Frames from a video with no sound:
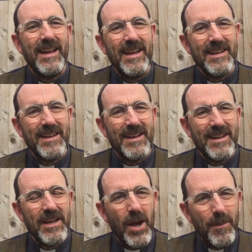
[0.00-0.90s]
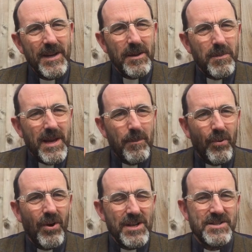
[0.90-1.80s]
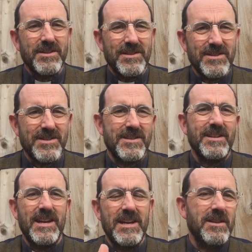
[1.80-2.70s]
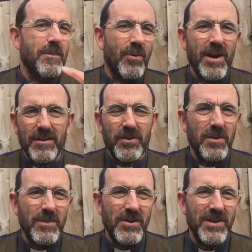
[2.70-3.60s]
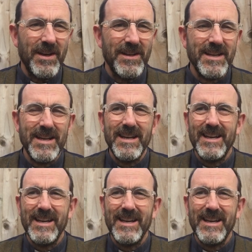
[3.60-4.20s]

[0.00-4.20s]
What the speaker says: In coming and being present in the bread of communion,